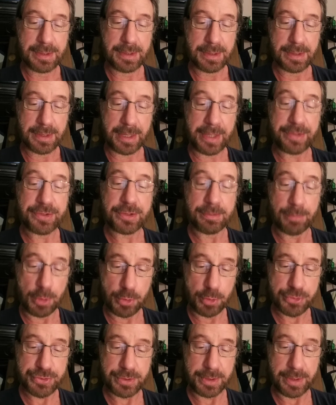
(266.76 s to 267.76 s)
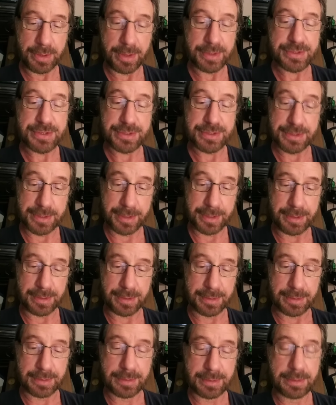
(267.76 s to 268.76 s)
and the emotional losses
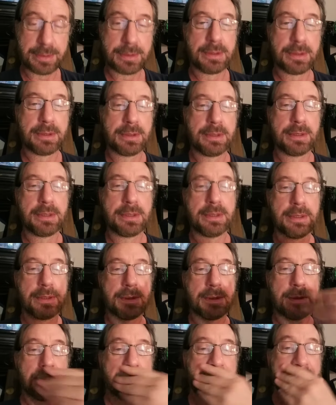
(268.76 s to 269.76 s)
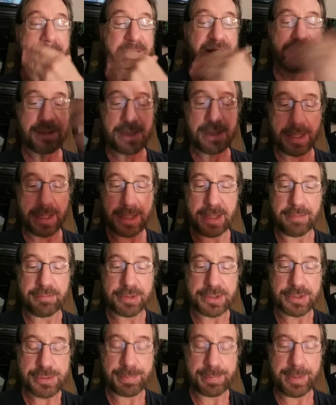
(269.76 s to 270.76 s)
later about not
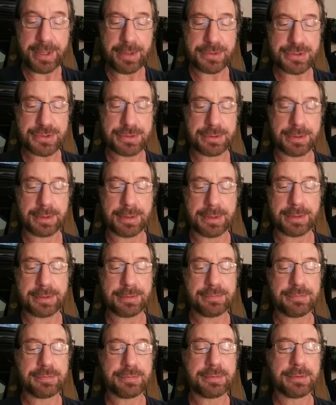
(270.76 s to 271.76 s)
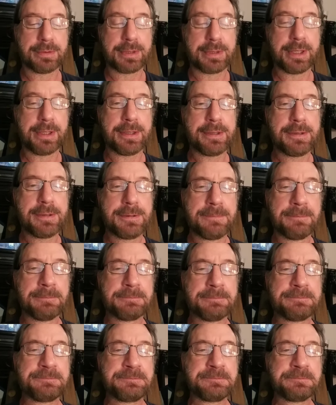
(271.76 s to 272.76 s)
having a spouse in your life, okay?
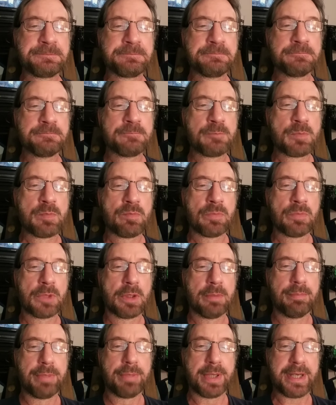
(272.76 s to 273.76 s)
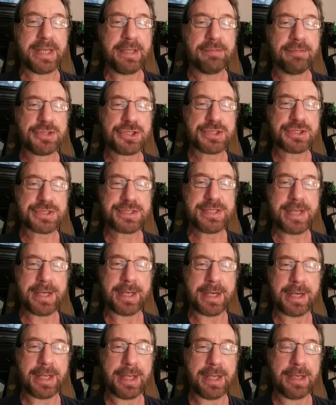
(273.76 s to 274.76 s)
But even just
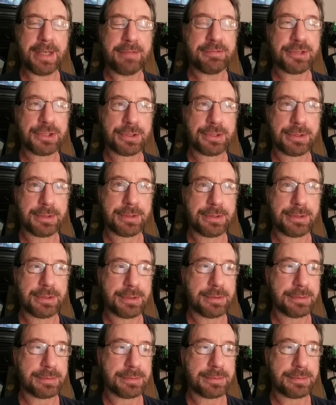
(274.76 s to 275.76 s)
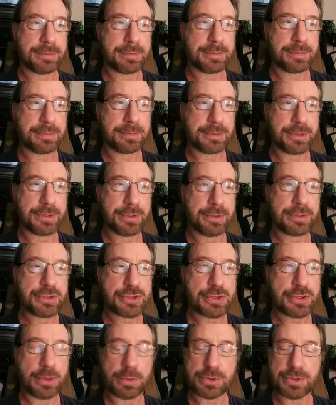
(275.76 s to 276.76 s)
not having good
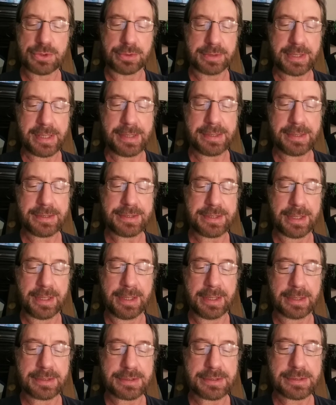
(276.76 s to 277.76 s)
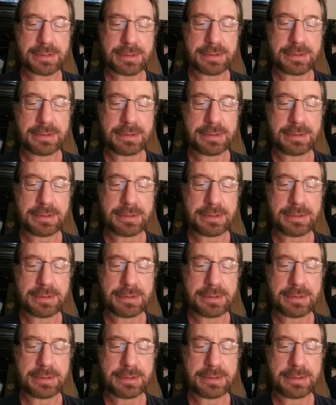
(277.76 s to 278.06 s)
social contacts